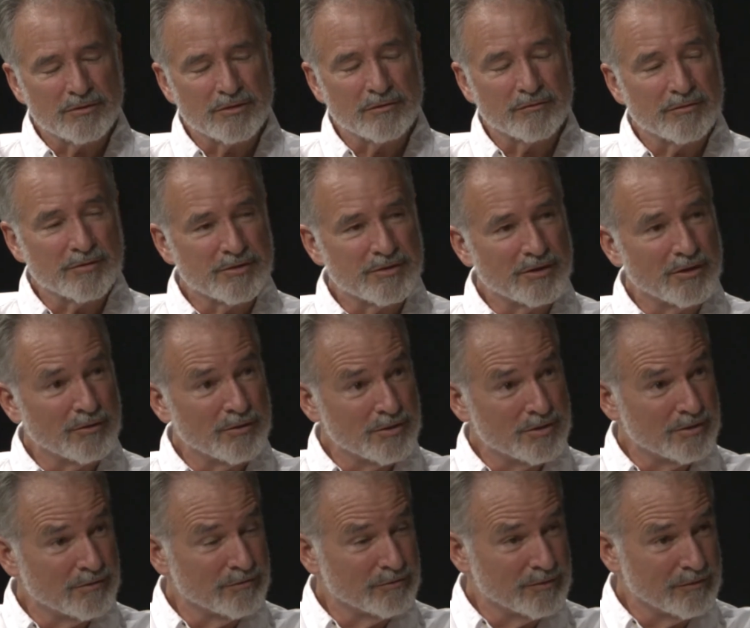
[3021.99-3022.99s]
series
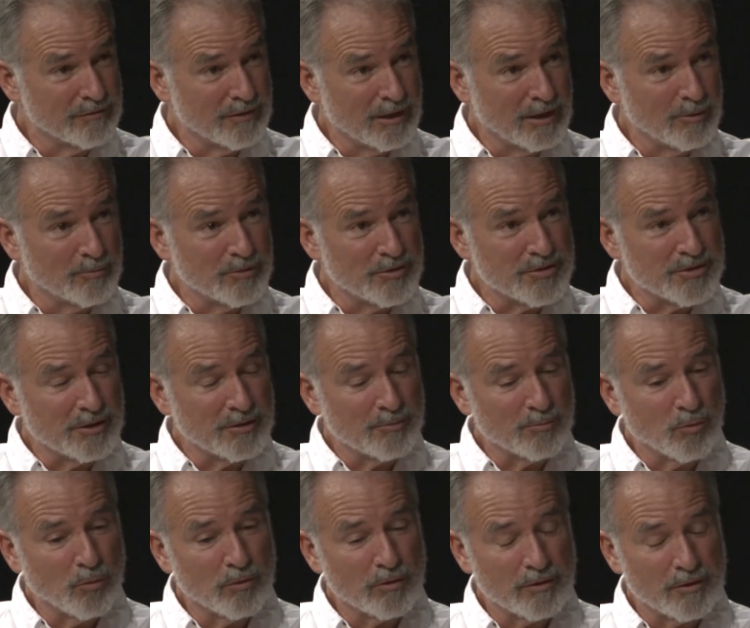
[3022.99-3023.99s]
of developments on the
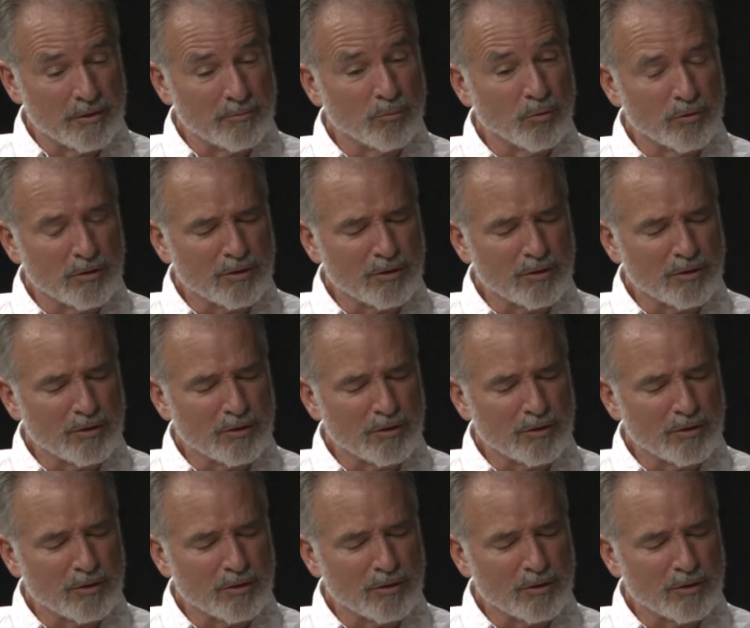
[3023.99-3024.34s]
border